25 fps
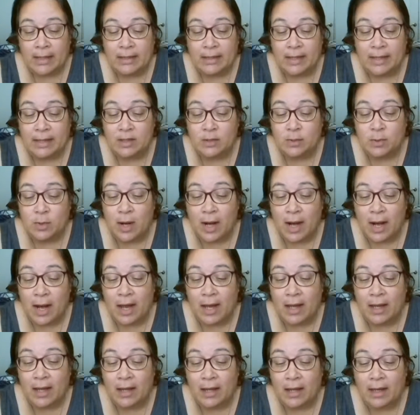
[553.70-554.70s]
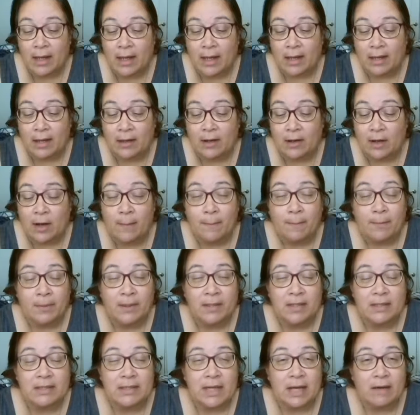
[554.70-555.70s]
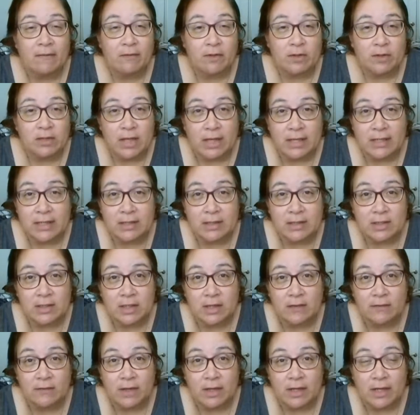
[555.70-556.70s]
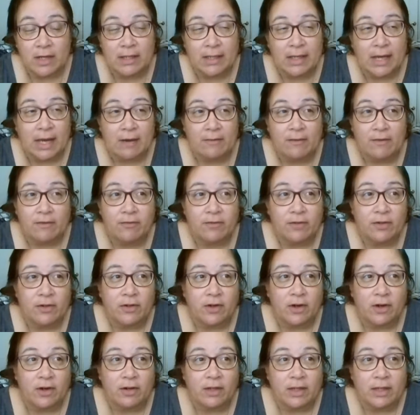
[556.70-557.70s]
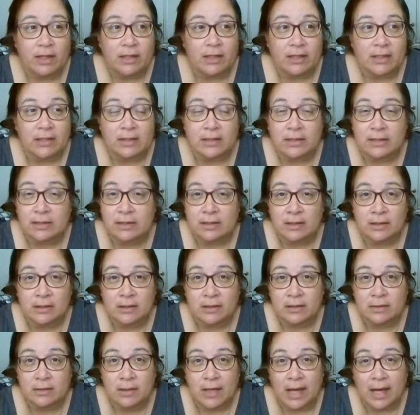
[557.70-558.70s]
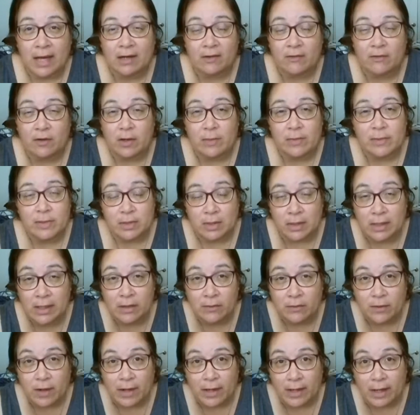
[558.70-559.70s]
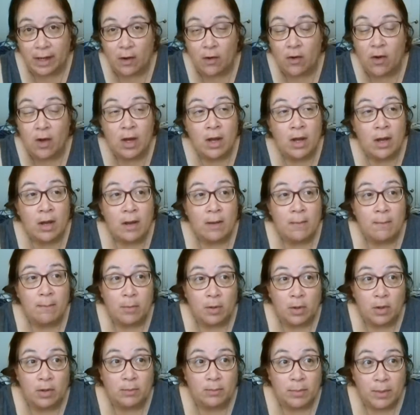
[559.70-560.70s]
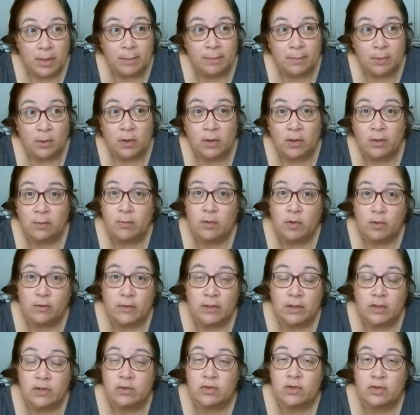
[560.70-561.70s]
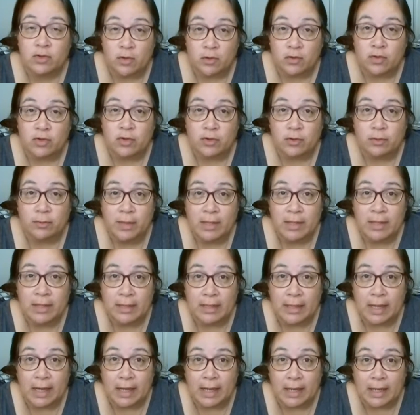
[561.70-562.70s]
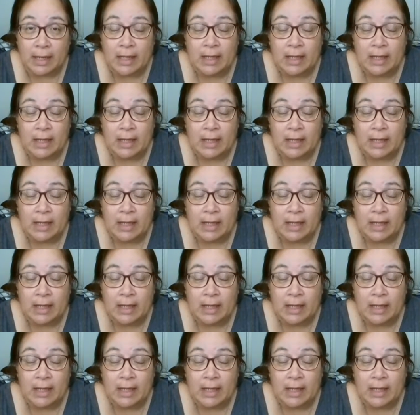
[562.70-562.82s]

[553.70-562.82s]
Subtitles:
That's why companies advertise on TV, and they haven't figured out that that's kind of obsolete right now. But people are moving to social media.